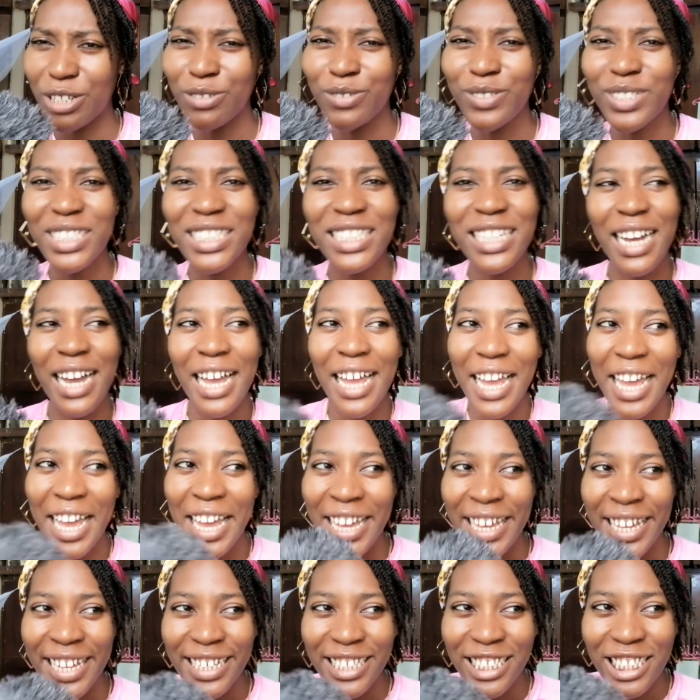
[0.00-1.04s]
You could see that
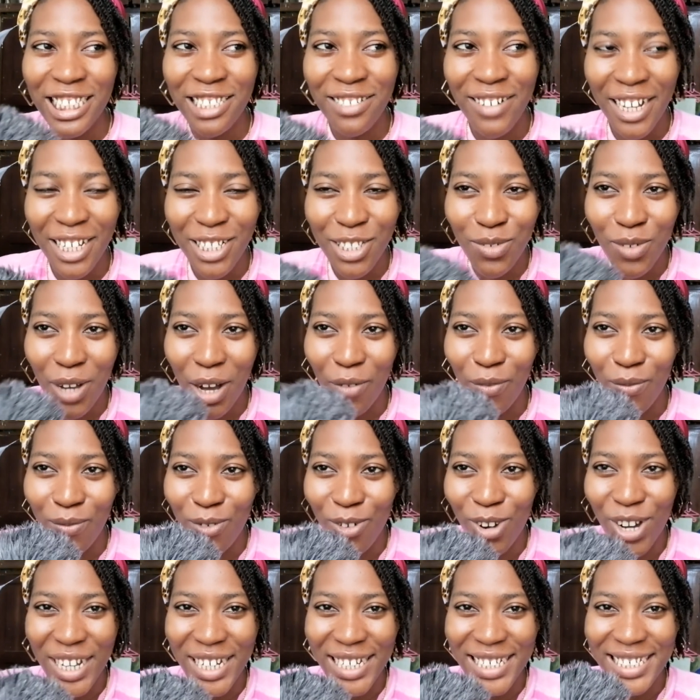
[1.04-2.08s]
he's trying to
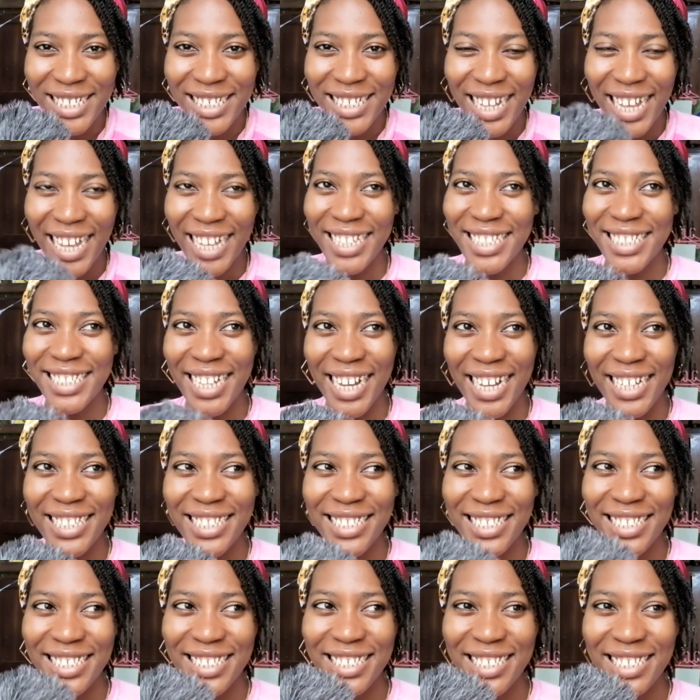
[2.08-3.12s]
avoid that